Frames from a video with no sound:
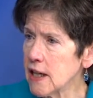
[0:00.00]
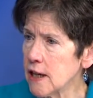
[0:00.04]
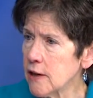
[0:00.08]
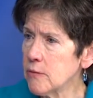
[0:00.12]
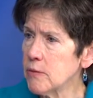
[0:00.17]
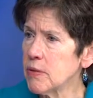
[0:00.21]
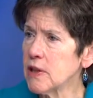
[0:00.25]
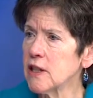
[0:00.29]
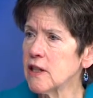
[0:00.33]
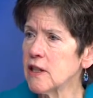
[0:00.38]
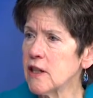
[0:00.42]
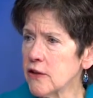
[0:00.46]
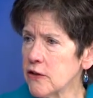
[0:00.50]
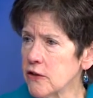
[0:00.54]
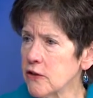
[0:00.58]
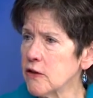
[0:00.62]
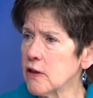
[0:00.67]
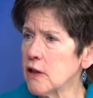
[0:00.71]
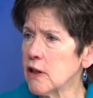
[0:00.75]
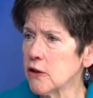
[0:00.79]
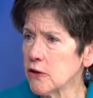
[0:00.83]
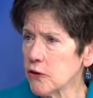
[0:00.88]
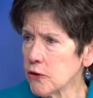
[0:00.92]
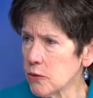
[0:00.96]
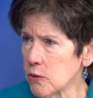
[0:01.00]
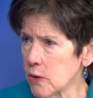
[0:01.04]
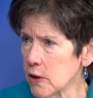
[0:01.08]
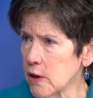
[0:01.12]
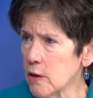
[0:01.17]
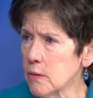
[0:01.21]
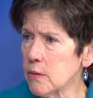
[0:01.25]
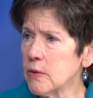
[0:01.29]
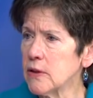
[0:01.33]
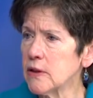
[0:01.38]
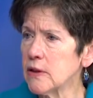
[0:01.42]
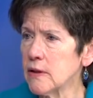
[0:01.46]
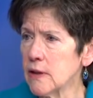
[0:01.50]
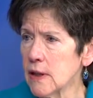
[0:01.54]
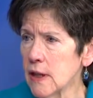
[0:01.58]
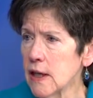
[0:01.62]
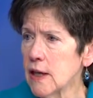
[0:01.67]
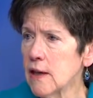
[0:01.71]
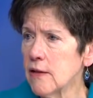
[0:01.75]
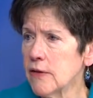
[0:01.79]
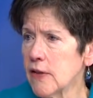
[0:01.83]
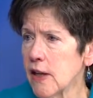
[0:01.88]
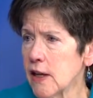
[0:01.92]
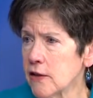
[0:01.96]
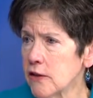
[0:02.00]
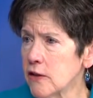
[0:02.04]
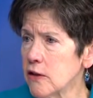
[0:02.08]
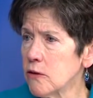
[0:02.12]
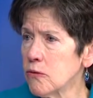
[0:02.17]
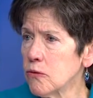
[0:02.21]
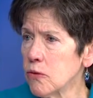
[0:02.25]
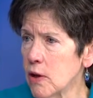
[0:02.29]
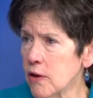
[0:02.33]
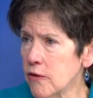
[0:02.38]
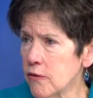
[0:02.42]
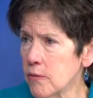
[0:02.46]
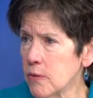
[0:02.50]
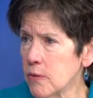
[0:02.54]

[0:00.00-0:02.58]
have been tested elsewhere, but that's a rough